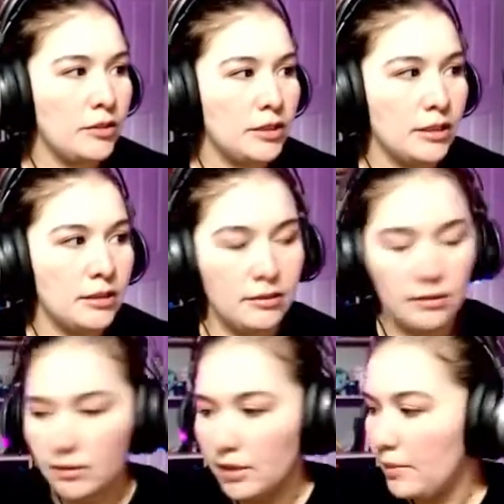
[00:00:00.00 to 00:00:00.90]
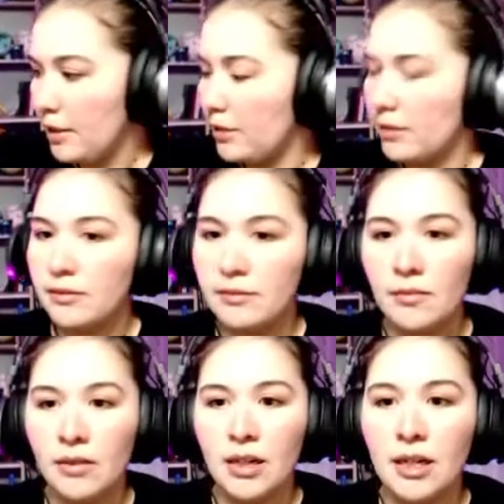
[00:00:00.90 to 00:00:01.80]
The last bug that I
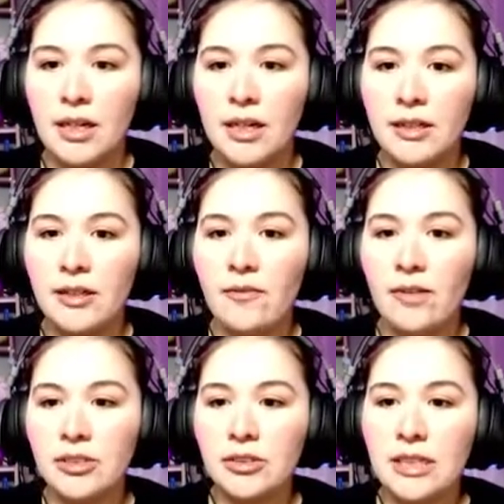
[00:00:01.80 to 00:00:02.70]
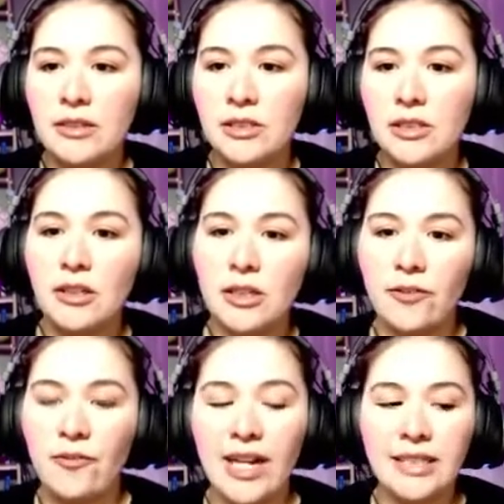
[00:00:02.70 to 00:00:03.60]
encountered while playing this game was with
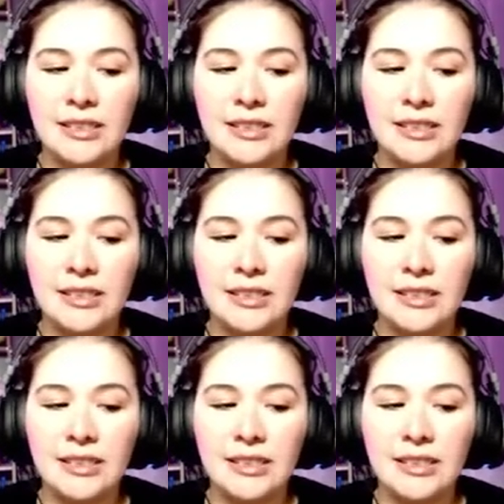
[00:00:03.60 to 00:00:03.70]
Doc,